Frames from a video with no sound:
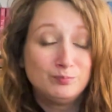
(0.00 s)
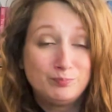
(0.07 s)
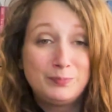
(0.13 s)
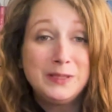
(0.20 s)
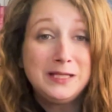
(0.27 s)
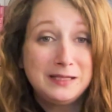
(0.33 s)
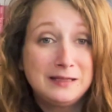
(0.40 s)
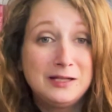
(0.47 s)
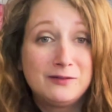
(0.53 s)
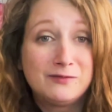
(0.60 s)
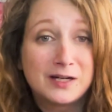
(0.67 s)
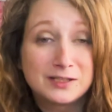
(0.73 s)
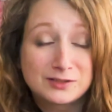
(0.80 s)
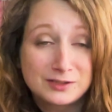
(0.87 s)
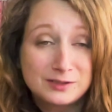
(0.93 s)
being the
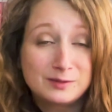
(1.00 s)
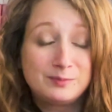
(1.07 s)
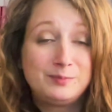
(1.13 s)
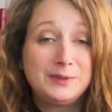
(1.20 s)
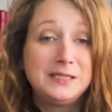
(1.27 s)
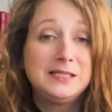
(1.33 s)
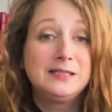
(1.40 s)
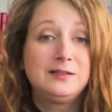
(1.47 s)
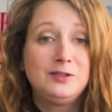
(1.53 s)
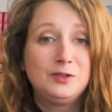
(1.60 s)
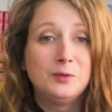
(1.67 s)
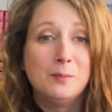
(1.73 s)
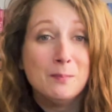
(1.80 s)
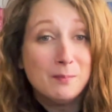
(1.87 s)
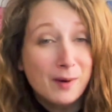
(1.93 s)
advisor, being, you
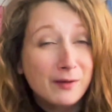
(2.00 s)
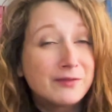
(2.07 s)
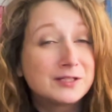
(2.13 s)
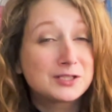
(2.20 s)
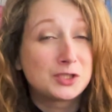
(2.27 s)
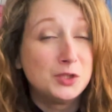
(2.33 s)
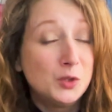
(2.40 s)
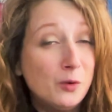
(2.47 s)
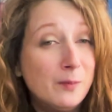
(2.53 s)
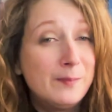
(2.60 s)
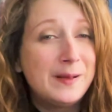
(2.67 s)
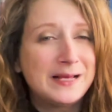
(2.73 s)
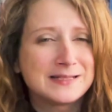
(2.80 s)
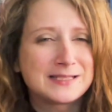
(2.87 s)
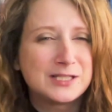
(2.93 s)
know, mothers know
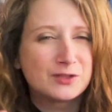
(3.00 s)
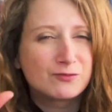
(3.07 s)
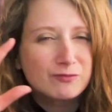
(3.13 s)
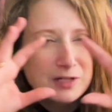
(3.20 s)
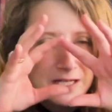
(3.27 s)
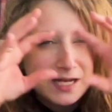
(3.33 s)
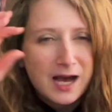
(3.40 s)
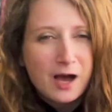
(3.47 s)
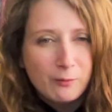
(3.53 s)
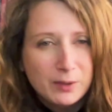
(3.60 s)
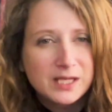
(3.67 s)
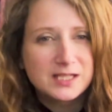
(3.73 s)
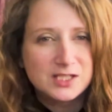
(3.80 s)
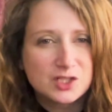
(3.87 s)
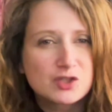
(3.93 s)
best is really how we
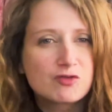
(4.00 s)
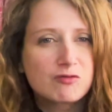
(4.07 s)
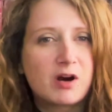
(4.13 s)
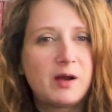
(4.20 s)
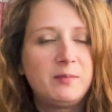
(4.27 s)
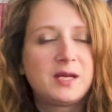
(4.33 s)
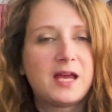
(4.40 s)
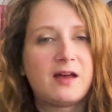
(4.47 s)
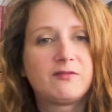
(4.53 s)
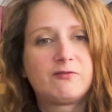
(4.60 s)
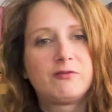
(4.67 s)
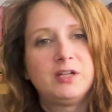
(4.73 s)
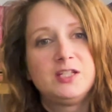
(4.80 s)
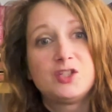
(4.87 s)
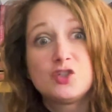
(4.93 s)
can describe
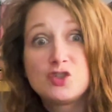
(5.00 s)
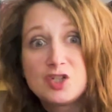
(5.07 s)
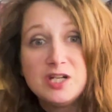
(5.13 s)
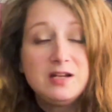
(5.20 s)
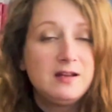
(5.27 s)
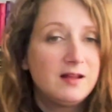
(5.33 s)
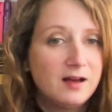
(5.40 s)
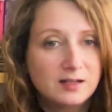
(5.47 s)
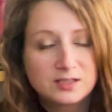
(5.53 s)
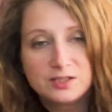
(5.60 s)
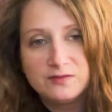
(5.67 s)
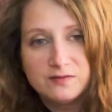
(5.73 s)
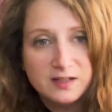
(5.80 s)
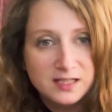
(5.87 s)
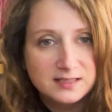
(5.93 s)
Catherine. So she liked
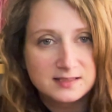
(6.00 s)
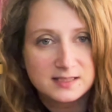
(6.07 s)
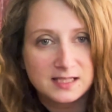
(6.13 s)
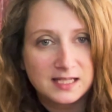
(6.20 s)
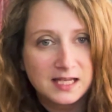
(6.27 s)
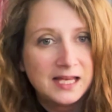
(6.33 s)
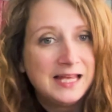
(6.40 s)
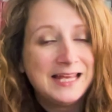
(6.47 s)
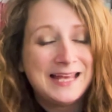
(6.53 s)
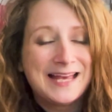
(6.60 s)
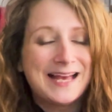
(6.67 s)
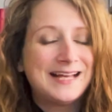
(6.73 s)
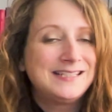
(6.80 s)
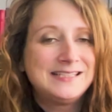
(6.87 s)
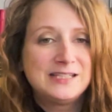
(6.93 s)
advising
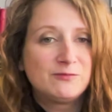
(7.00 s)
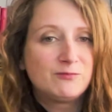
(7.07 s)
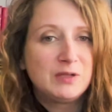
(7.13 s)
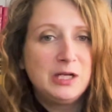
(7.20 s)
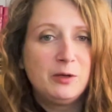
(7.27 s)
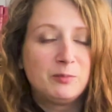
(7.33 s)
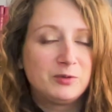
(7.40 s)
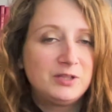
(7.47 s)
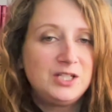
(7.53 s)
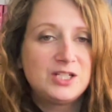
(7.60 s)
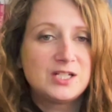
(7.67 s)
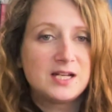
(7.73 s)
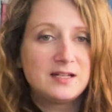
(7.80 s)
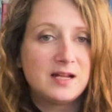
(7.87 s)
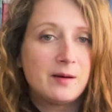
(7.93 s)
and didn't really
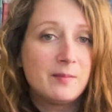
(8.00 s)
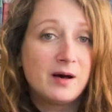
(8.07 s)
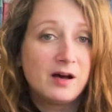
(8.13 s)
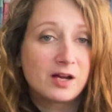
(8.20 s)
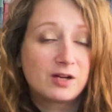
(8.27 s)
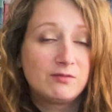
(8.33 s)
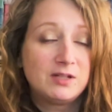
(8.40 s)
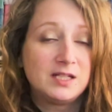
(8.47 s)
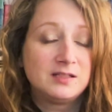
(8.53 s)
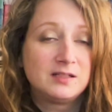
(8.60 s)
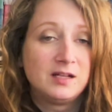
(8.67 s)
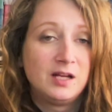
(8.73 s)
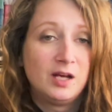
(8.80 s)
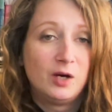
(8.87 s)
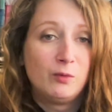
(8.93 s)
appreciate that Marguerite
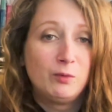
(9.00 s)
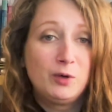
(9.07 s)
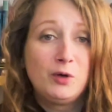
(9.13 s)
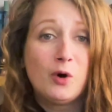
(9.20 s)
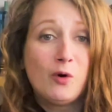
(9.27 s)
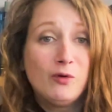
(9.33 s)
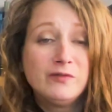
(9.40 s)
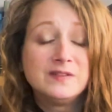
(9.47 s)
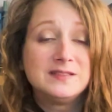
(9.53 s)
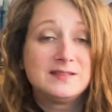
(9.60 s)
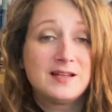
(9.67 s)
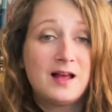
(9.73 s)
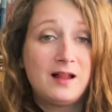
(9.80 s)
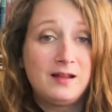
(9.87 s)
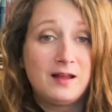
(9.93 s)
would often
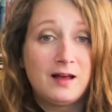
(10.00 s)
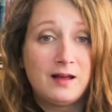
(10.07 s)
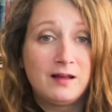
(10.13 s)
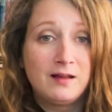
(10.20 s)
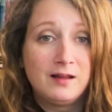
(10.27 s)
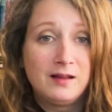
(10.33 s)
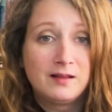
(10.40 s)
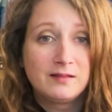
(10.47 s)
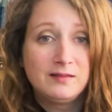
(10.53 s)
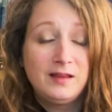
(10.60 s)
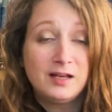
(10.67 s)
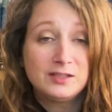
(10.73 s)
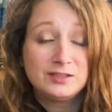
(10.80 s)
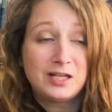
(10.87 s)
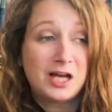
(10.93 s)
tell her
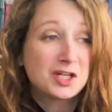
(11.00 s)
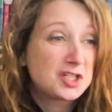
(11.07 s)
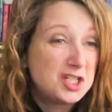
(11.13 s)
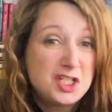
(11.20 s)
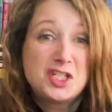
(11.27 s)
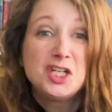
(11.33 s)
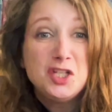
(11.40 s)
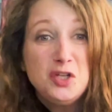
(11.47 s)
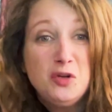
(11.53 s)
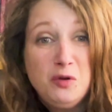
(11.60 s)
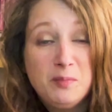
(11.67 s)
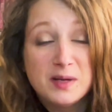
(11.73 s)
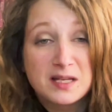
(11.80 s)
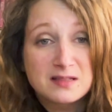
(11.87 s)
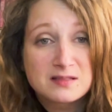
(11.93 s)
that actually she knew
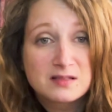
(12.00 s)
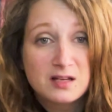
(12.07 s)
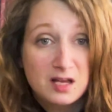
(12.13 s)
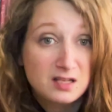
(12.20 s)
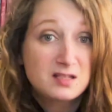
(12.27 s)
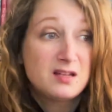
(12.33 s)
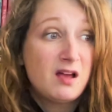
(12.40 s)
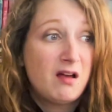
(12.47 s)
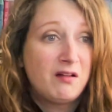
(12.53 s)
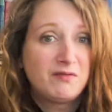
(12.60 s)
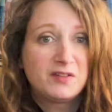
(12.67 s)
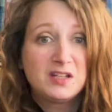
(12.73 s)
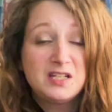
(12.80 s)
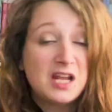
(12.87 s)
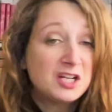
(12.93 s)
best herself
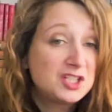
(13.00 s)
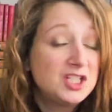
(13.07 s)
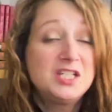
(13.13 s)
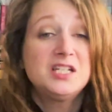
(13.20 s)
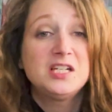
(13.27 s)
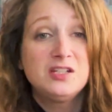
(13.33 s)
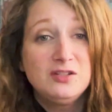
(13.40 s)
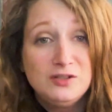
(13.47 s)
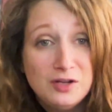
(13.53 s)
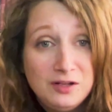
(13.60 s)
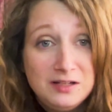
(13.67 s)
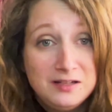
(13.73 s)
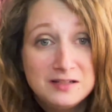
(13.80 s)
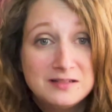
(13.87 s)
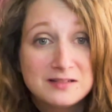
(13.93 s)
and that she didn't
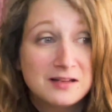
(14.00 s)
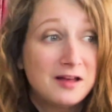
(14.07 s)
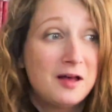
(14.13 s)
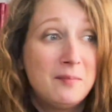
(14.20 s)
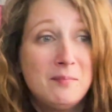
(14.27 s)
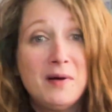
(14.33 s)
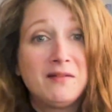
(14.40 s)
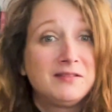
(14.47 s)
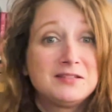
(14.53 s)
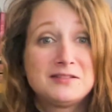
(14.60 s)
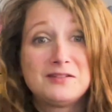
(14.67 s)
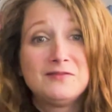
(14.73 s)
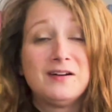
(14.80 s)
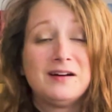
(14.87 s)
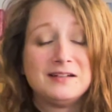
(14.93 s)
need her mother's
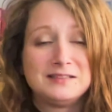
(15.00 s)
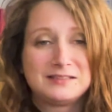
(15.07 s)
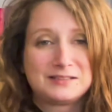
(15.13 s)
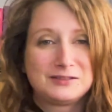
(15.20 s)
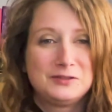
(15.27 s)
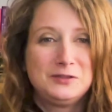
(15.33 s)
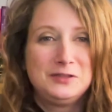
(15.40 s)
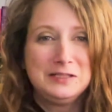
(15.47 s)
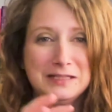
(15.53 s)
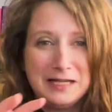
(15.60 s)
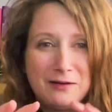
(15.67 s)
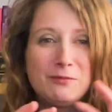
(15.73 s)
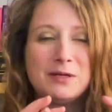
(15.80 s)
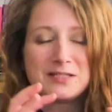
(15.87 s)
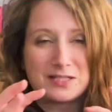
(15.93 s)
advice. So
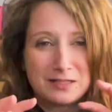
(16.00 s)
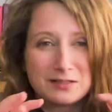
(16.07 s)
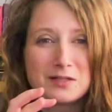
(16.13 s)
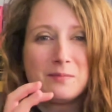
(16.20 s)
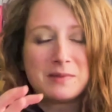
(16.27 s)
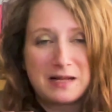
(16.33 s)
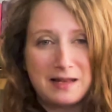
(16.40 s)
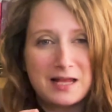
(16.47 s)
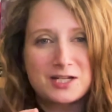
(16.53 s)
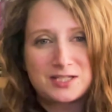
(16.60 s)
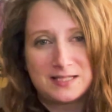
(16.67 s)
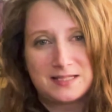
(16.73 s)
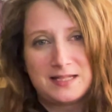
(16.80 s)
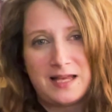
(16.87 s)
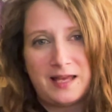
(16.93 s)
there was some
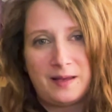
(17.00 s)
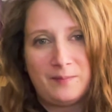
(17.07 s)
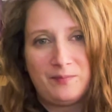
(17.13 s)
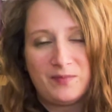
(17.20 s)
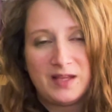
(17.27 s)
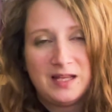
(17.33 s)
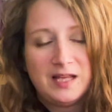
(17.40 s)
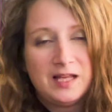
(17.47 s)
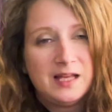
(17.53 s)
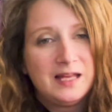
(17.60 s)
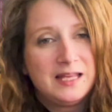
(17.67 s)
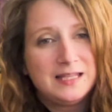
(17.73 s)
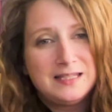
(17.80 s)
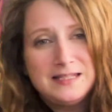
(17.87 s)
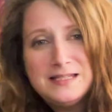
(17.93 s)
clashes there.
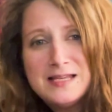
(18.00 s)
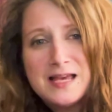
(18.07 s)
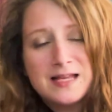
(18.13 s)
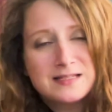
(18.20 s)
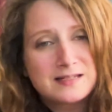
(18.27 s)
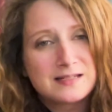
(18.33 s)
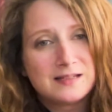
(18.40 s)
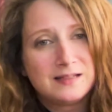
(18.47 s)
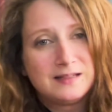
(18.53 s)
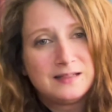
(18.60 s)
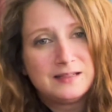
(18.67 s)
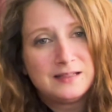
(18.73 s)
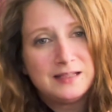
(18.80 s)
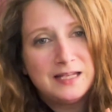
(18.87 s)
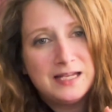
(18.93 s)
Yet
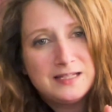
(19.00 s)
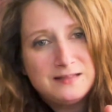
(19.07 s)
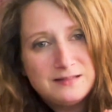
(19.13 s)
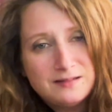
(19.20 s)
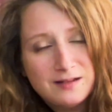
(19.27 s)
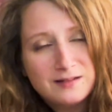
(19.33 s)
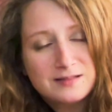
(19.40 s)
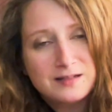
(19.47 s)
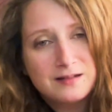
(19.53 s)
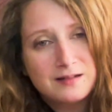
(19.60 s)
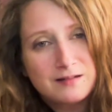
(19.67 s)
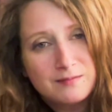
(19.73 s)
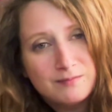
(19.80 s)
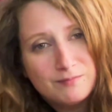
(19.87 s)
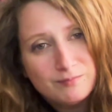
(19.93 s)
it doesn't
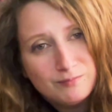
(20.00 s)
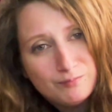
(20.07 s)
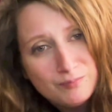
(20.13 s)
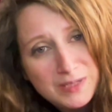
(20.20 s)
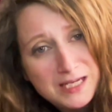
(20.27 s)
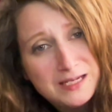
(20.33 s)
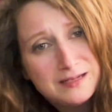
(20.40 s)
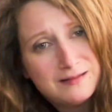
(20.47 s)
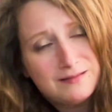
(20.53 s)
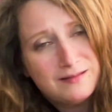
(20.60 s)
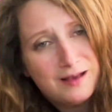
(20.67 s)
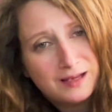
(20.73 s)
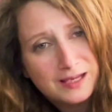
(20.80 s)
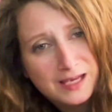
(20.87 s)
mean that